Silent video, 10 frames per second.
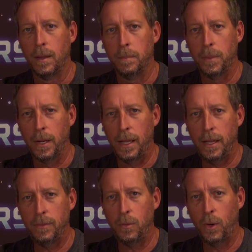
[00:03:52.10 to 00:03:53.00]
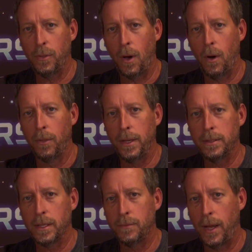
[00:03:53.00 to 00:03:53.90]
But even with all
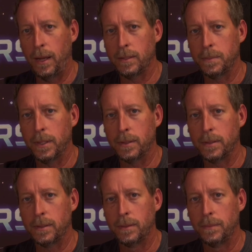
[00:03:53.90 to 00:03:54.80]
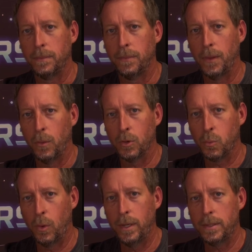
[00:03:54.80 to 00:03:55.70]
these advancements, there was
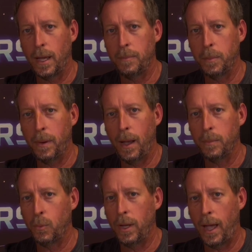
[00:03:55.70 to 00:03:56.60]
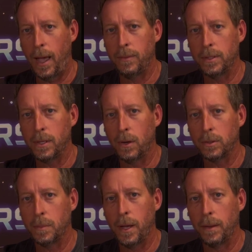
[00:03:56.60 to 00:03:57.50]
one type of pipe we haven't
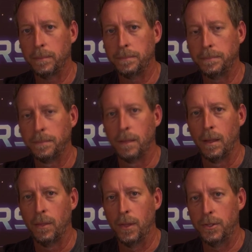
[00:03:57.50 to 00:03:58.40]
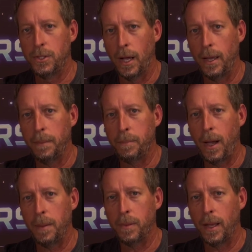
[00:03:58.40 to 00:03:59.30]
talked about: the giant
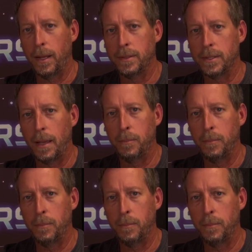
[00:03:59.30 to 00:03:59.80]
pipelines that